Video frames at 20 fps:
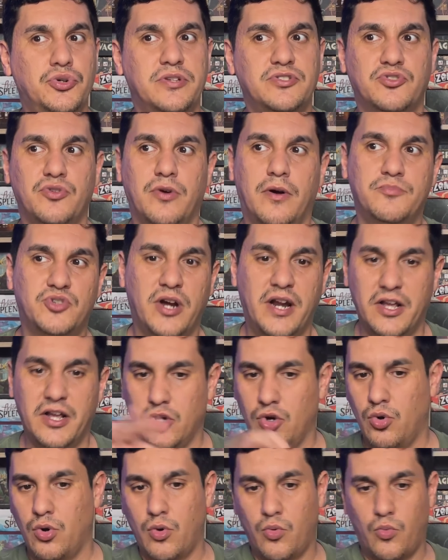and so I'm trying to
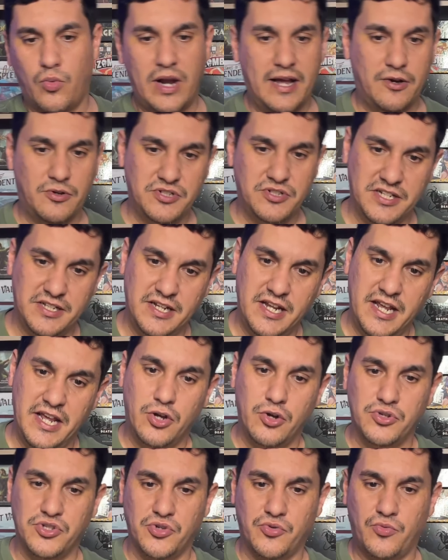go around, and it
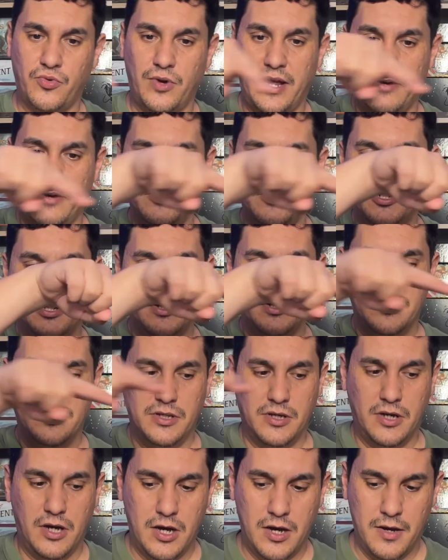goes around
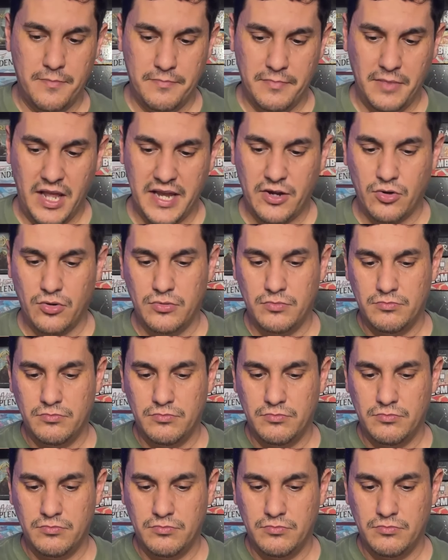um, like